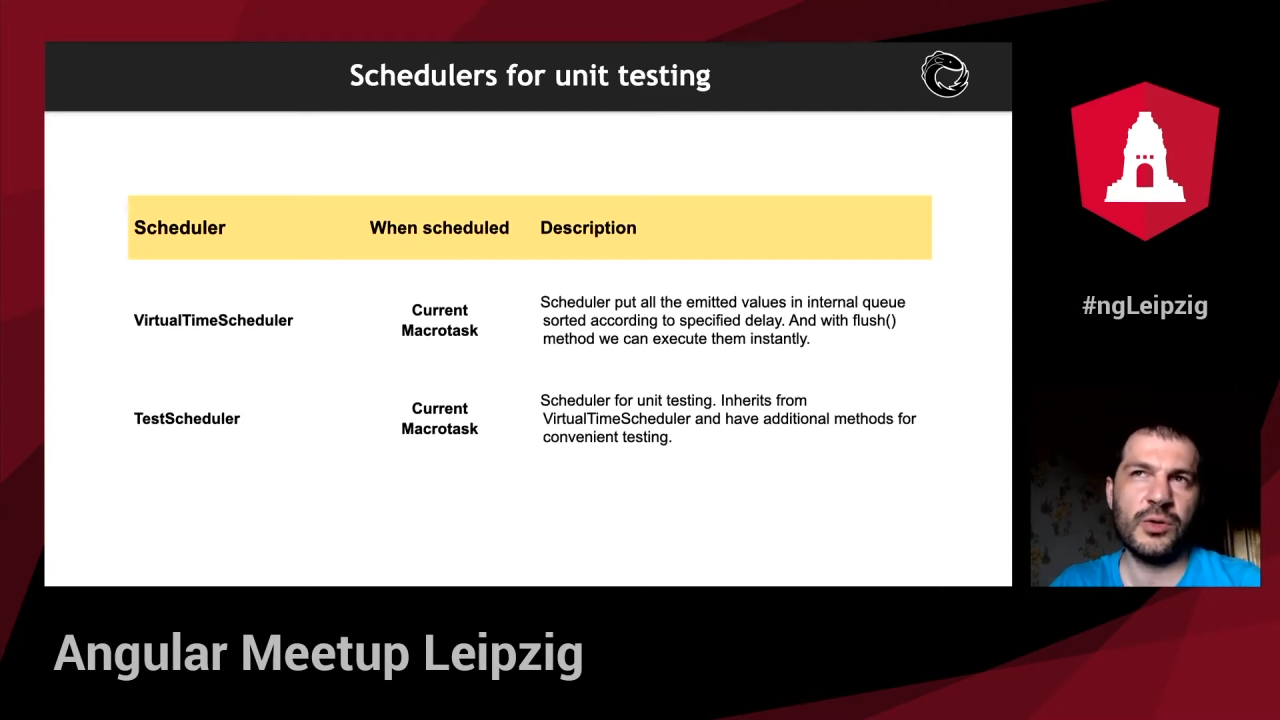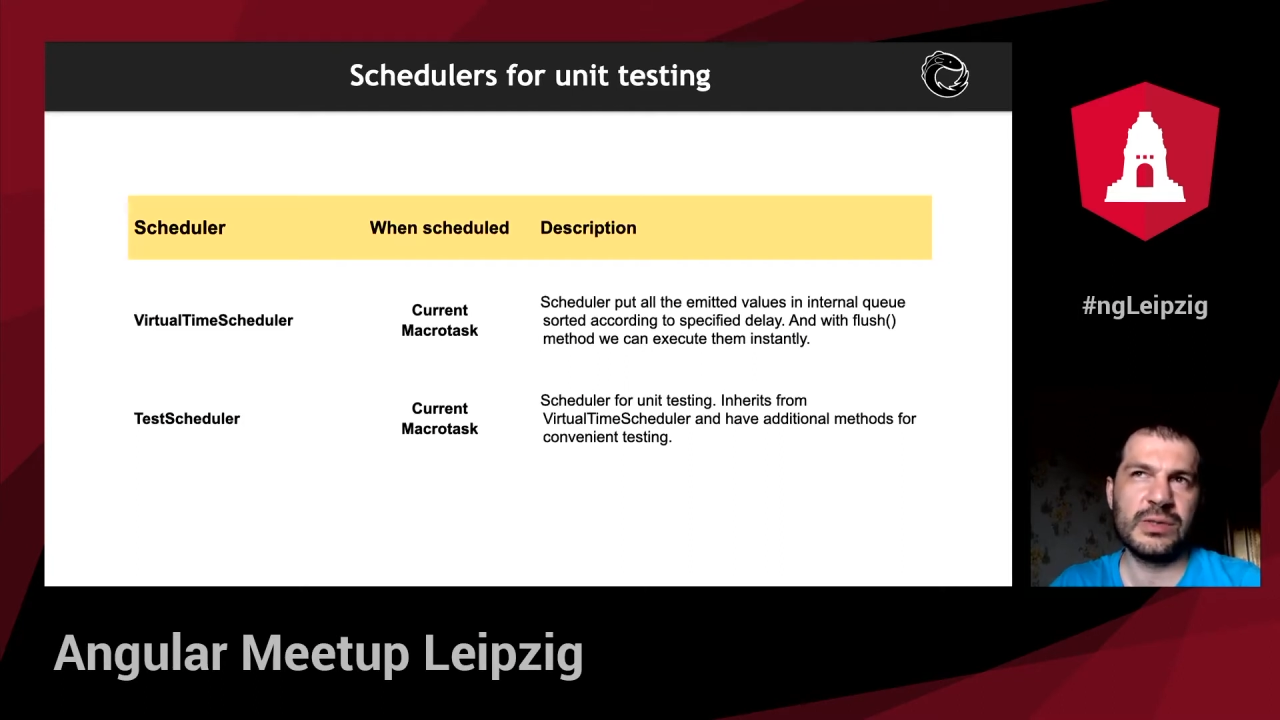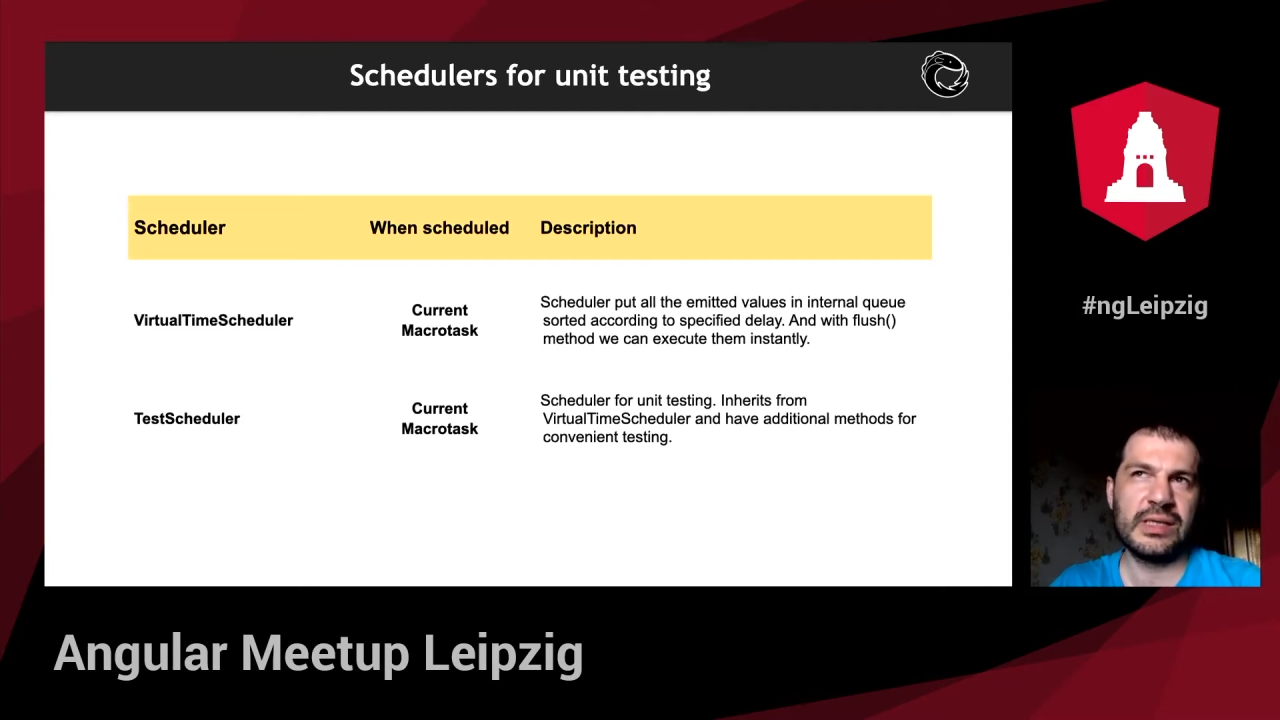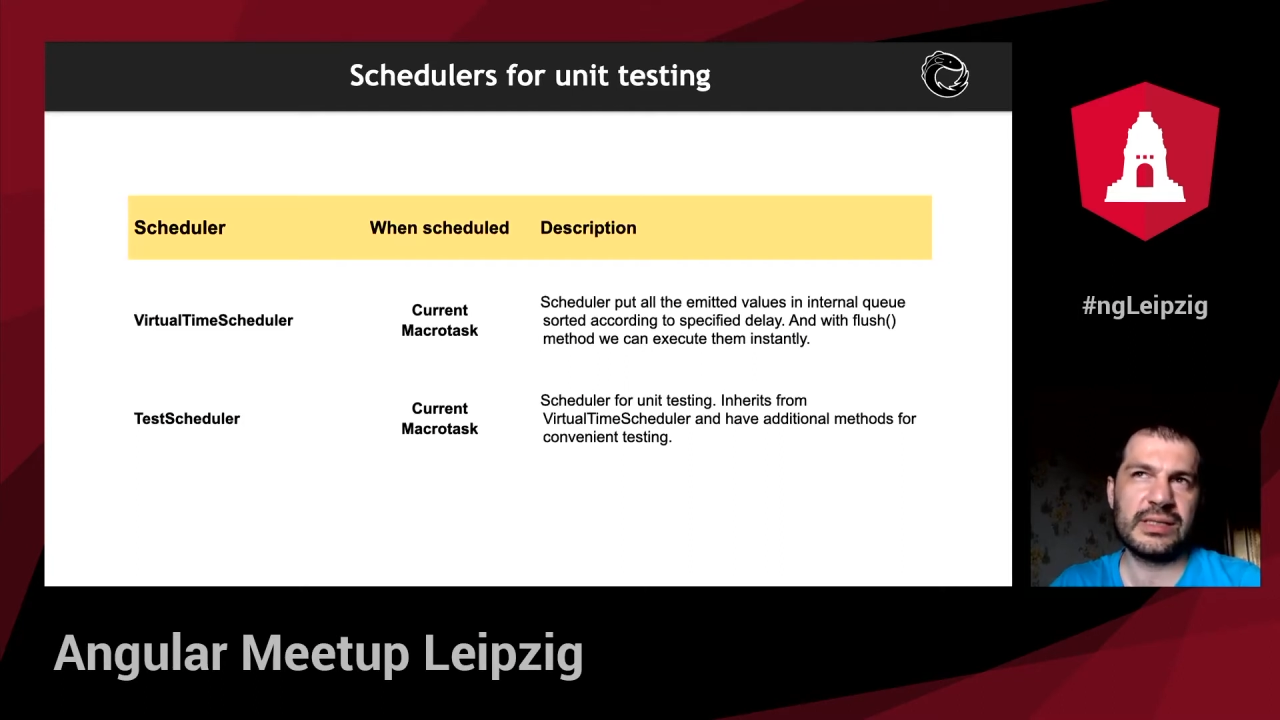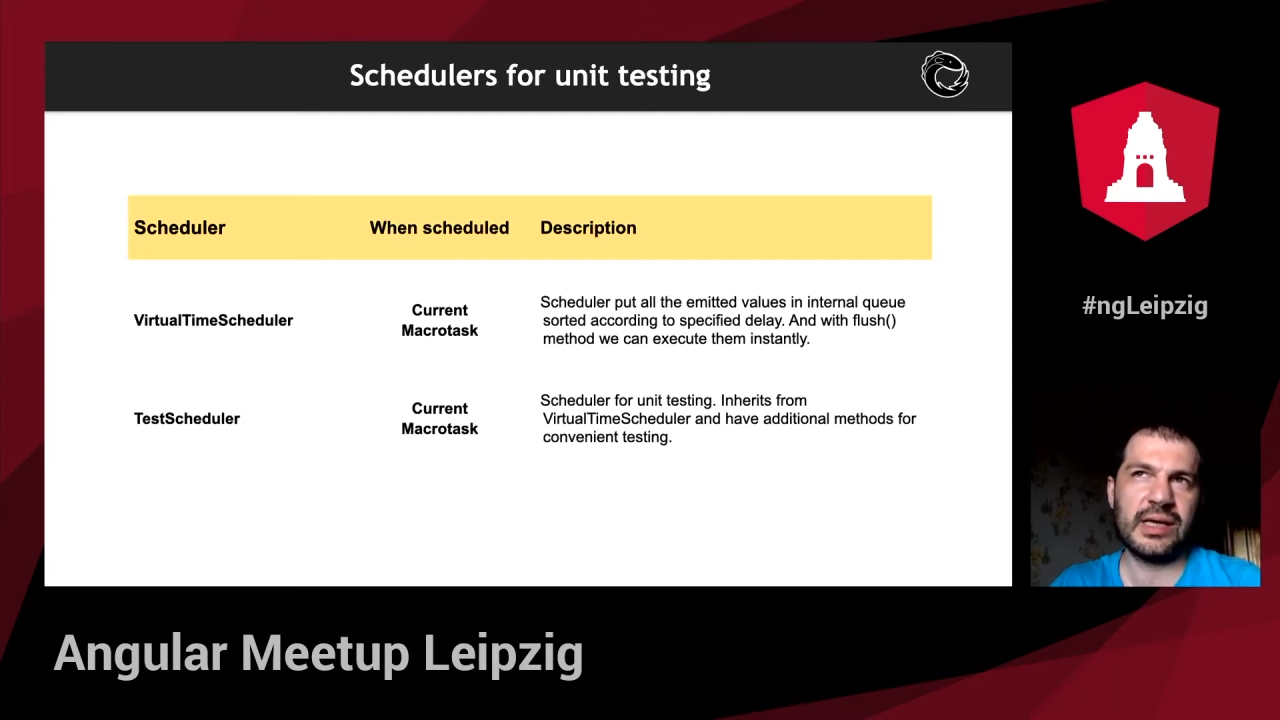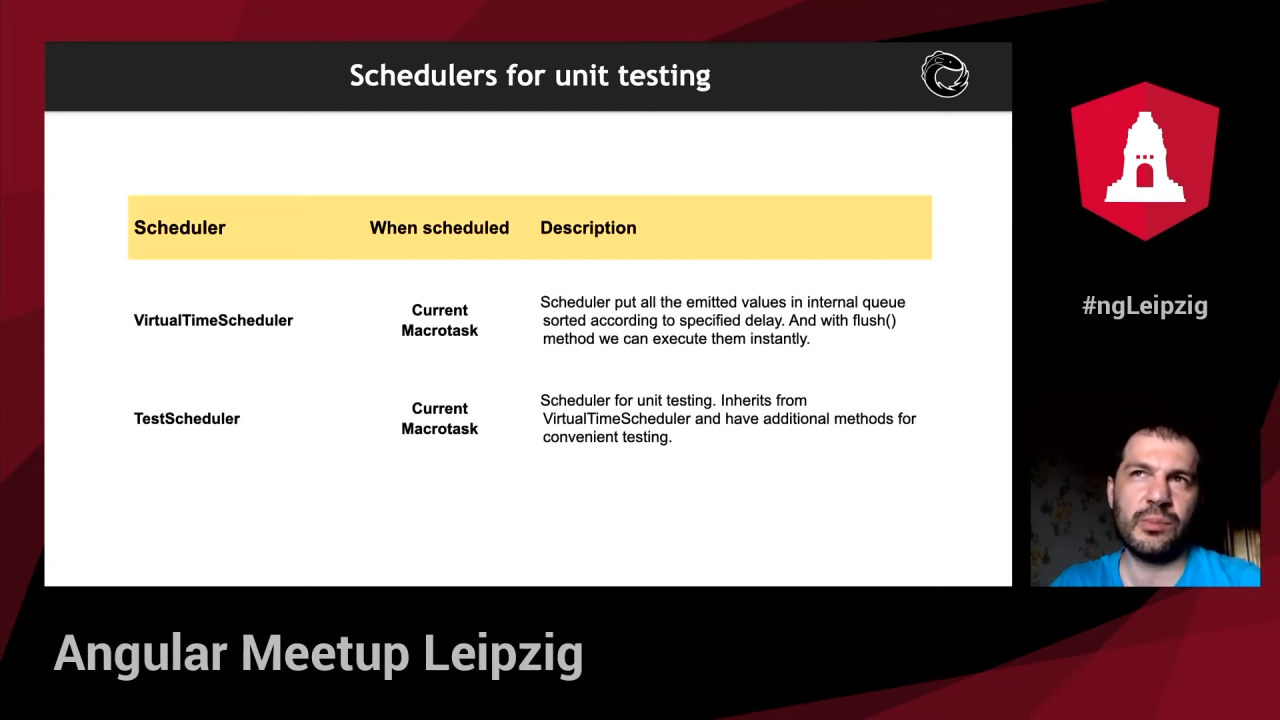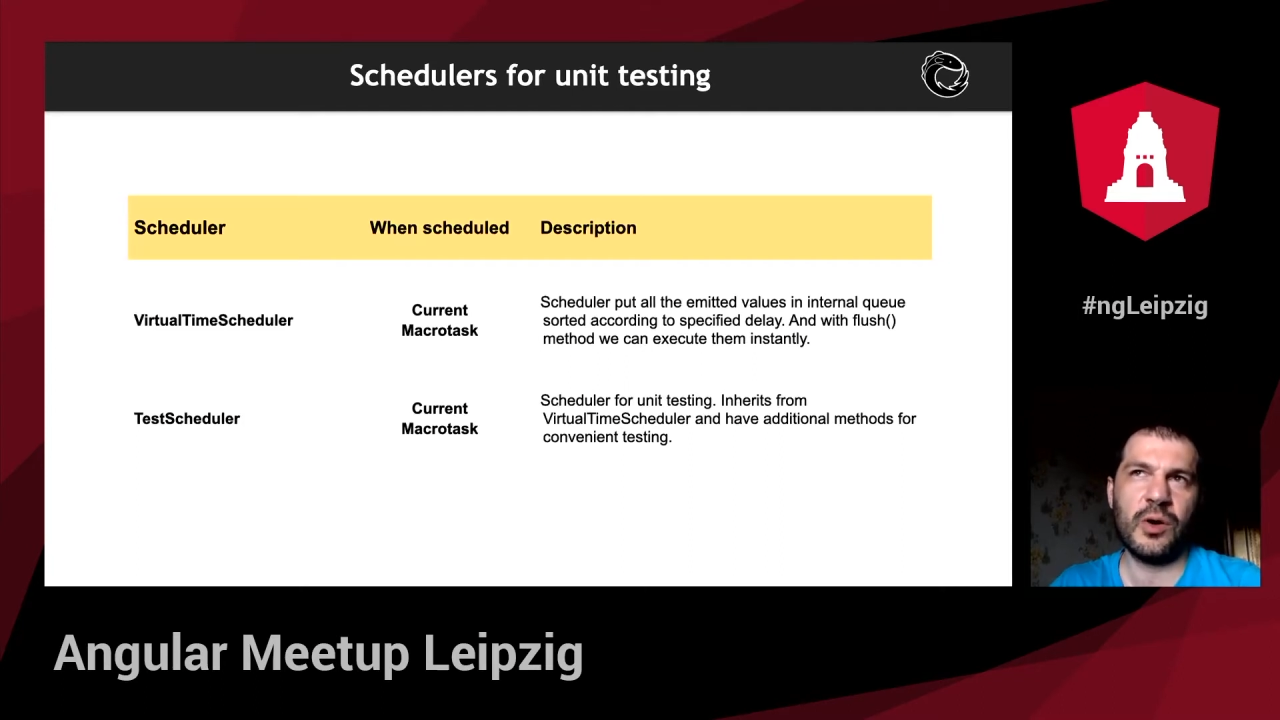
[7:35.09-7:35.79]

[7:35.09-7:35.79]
using some